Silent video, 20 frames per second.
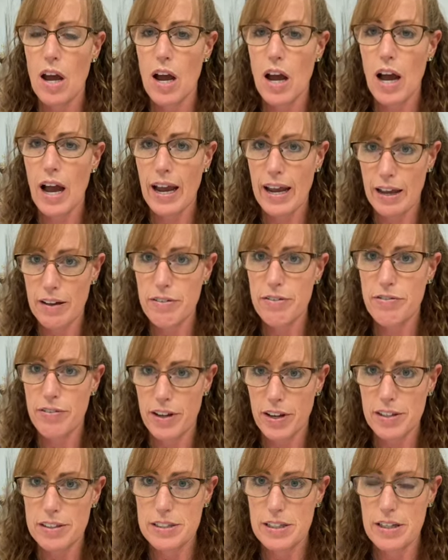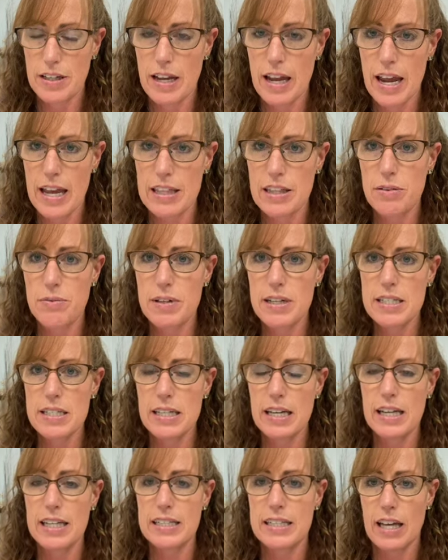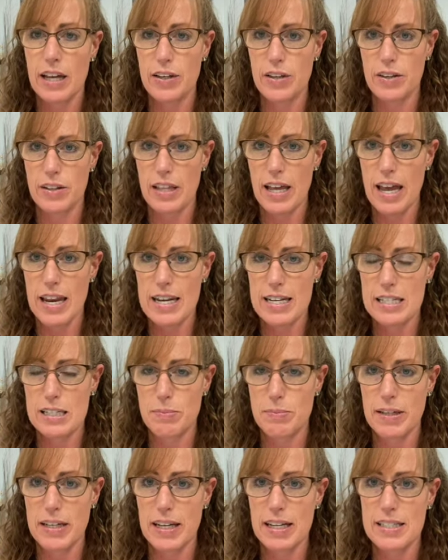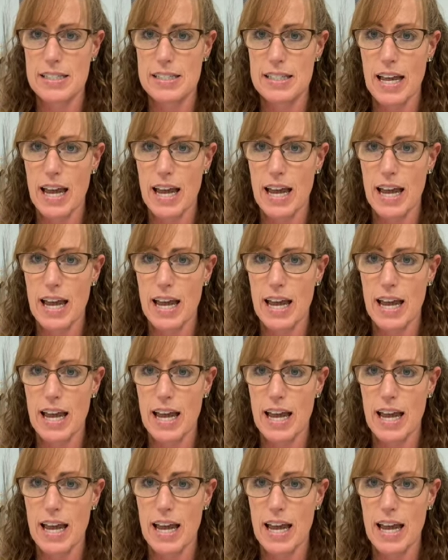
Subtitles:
I have failed. And the reason I tell you that is because